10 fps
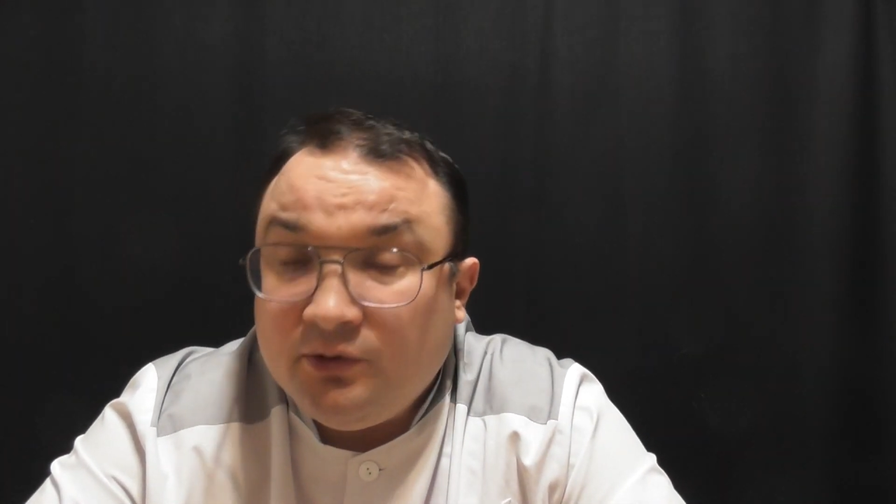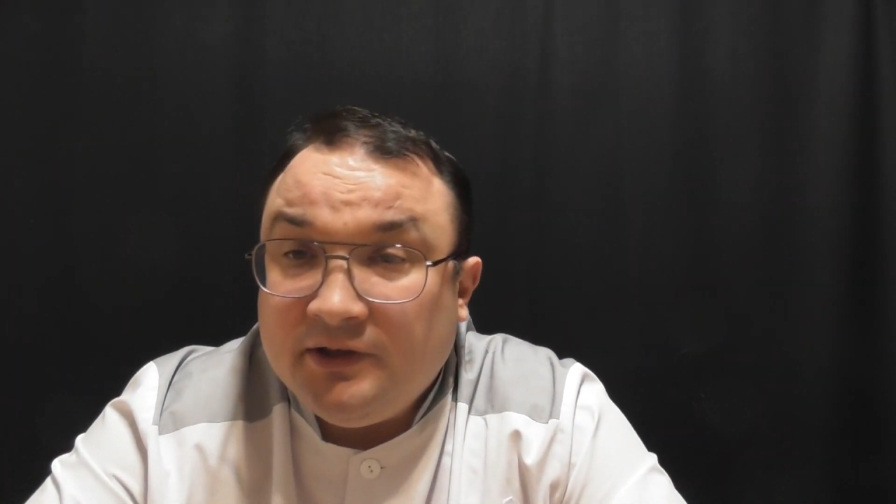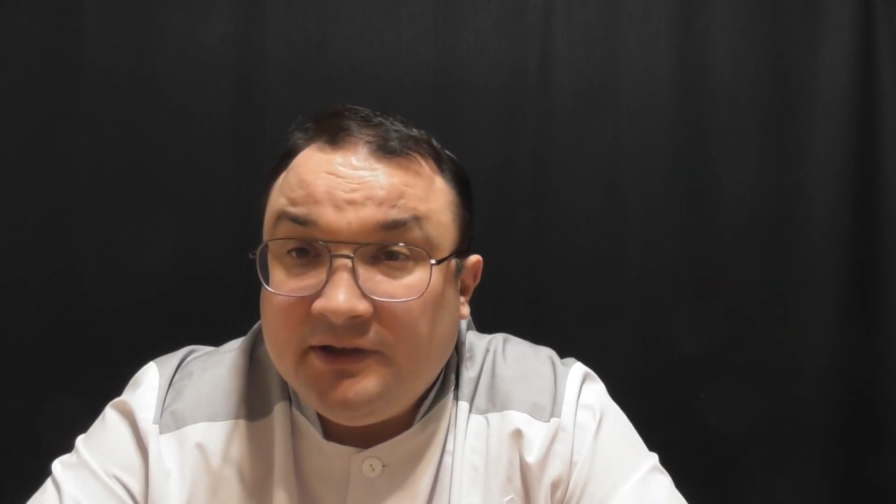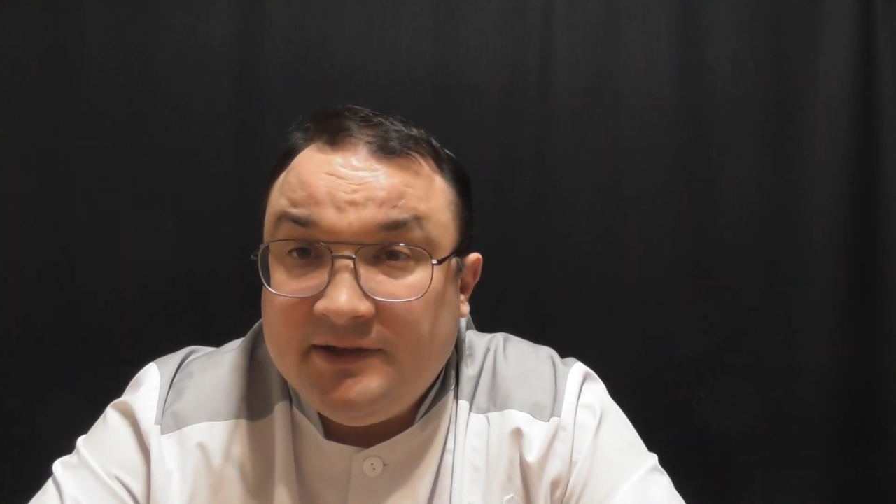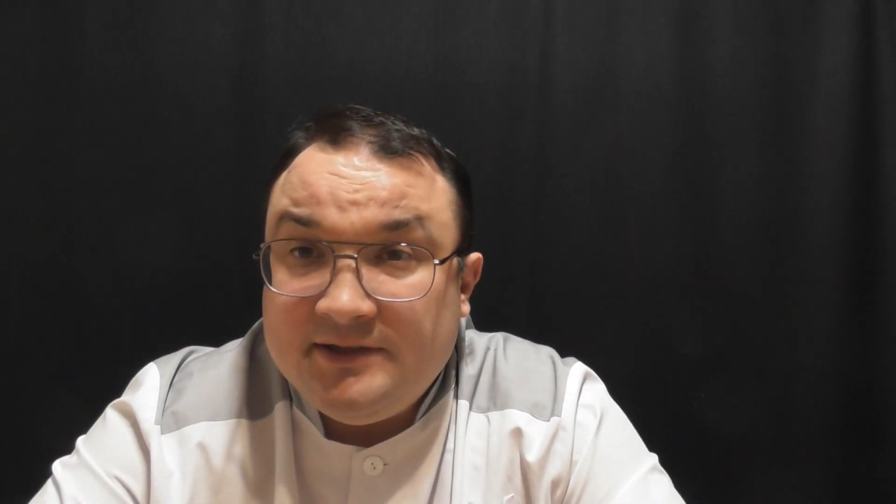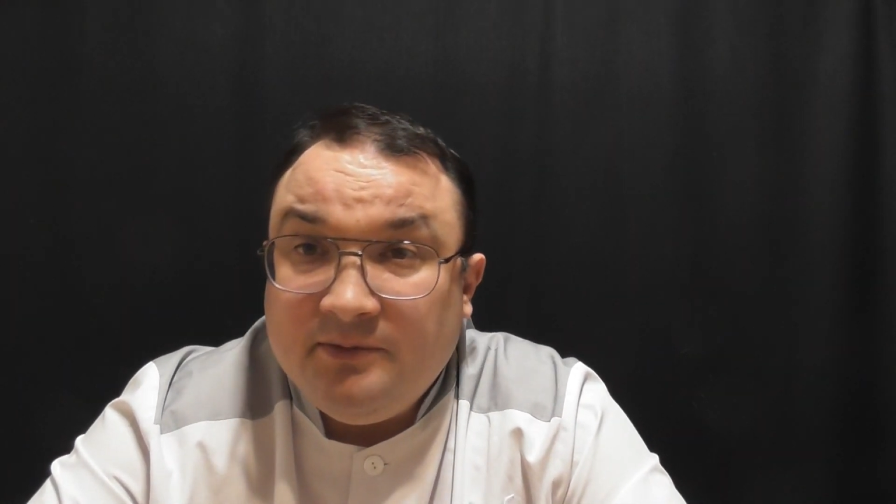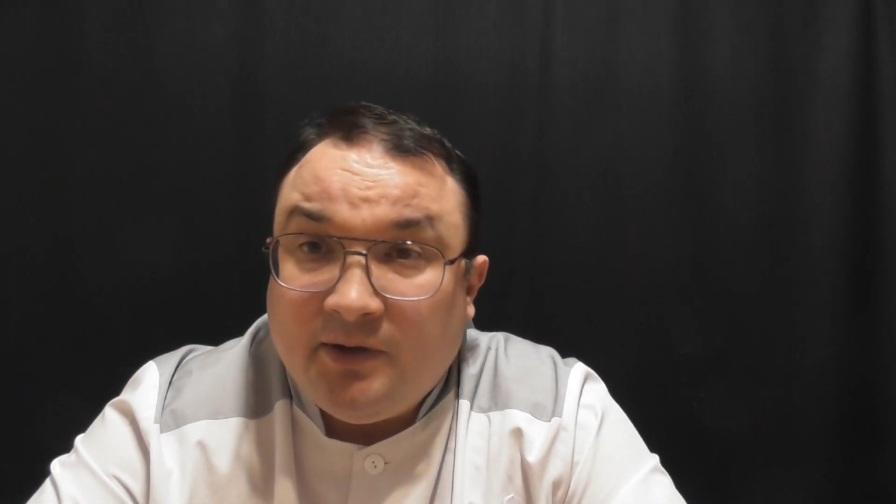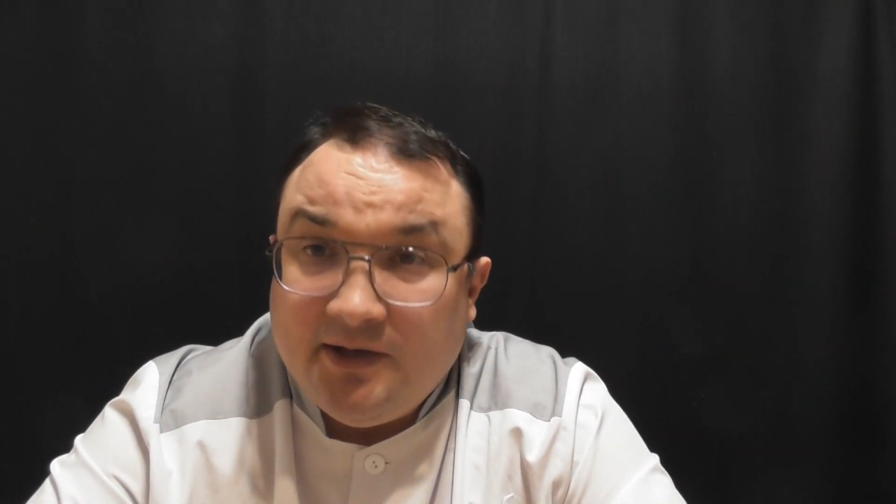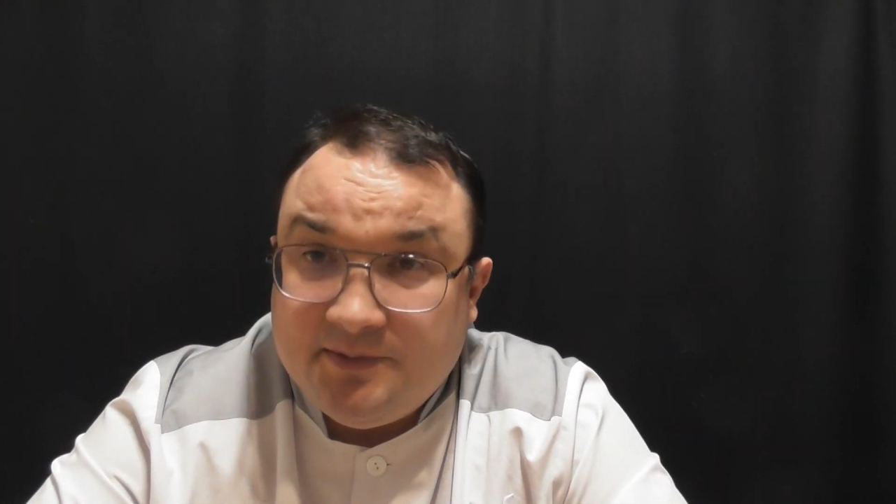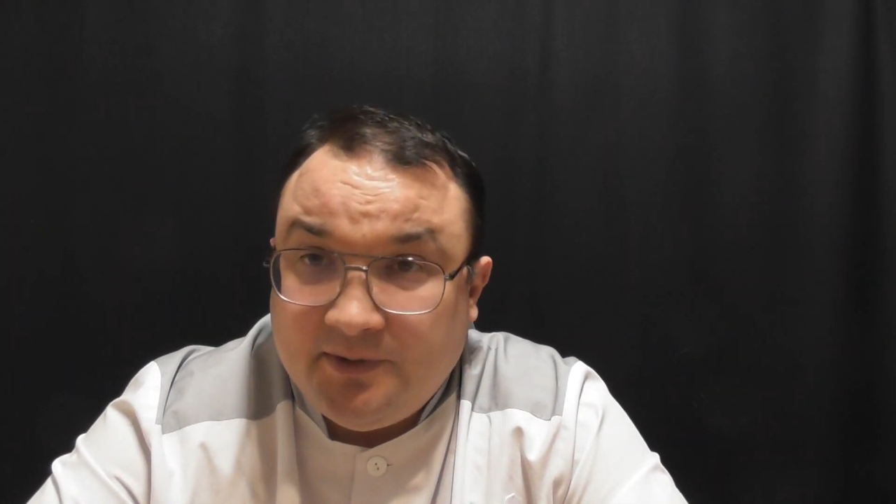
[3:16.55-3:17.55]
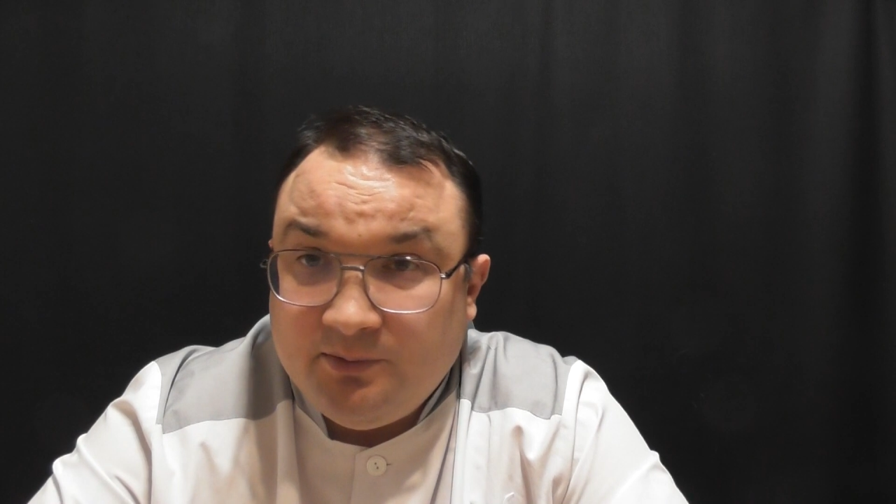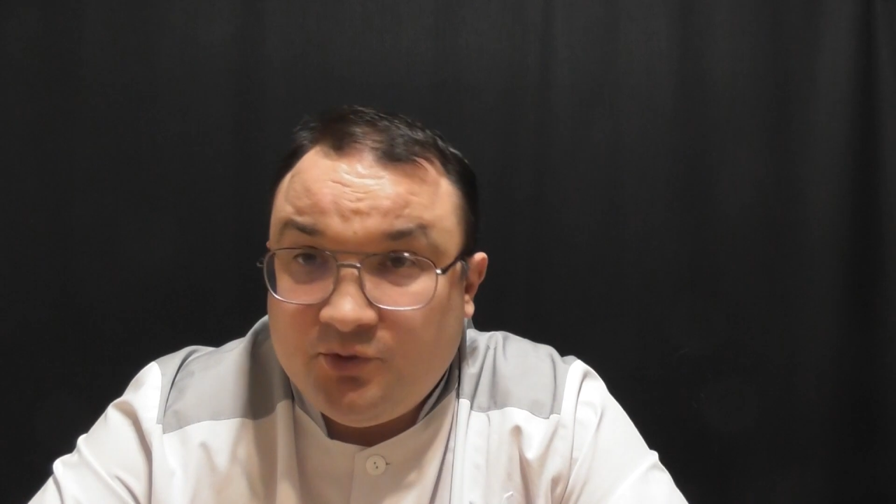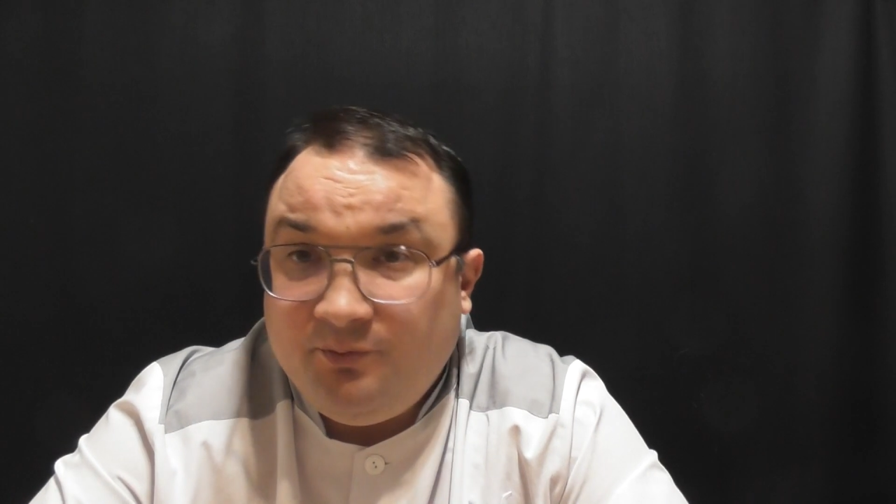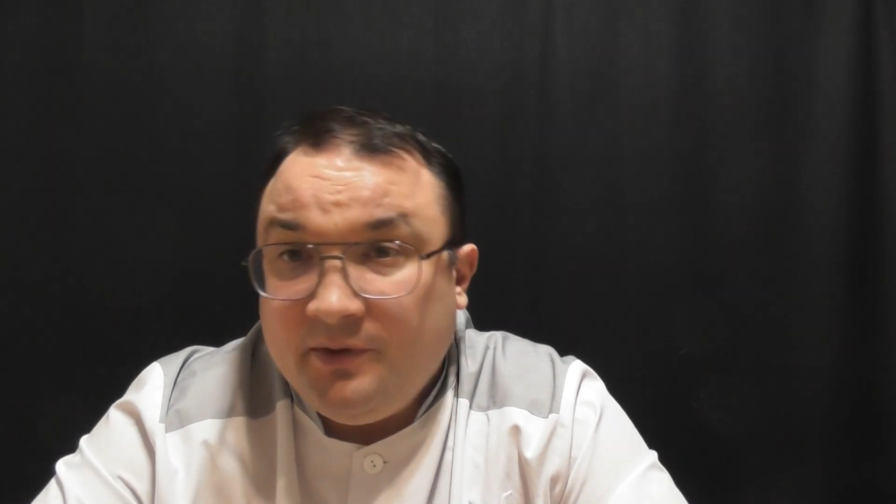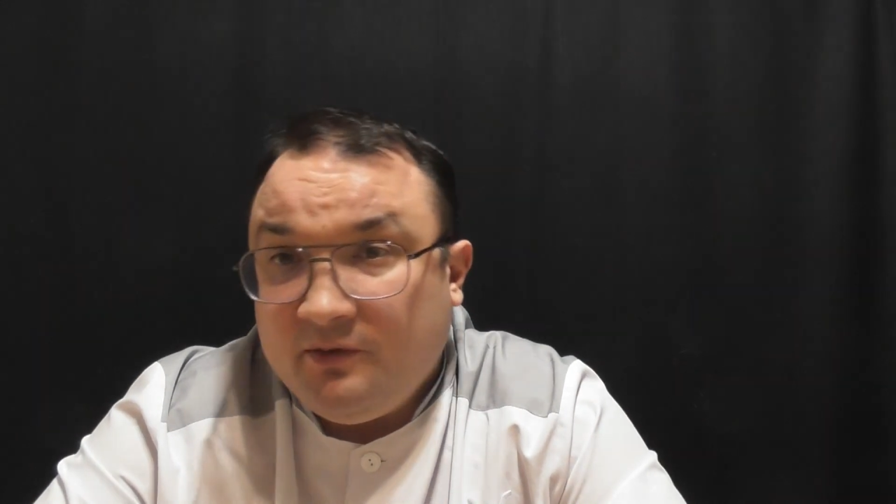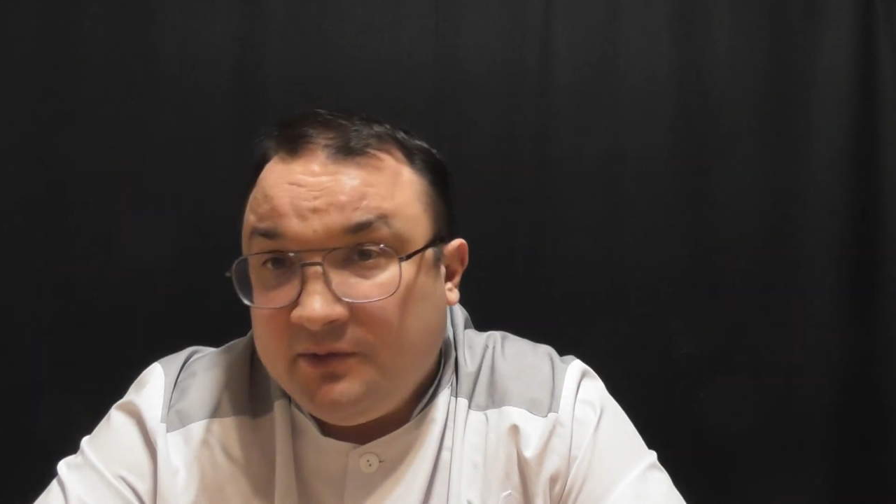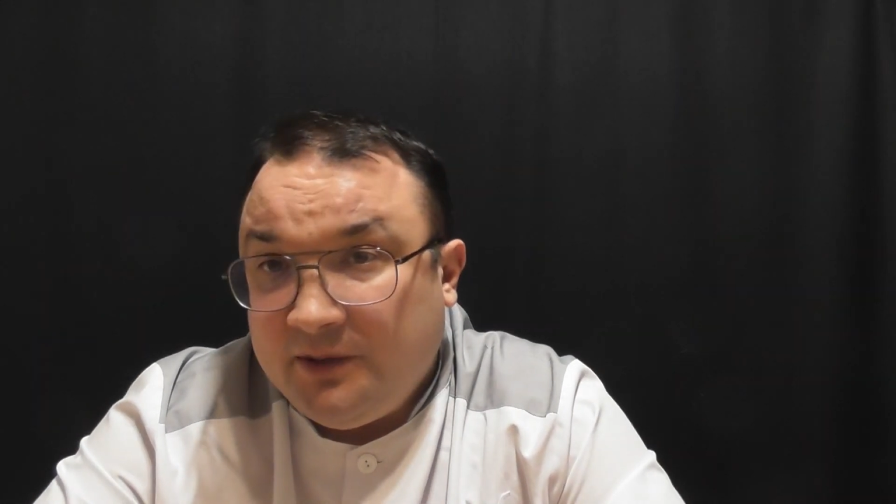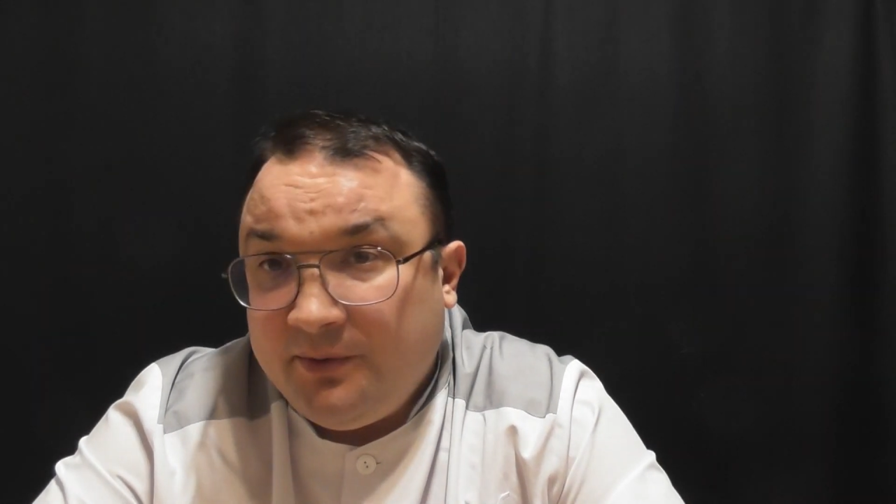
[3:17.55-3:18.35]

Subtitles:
and Condylomas acuminatas.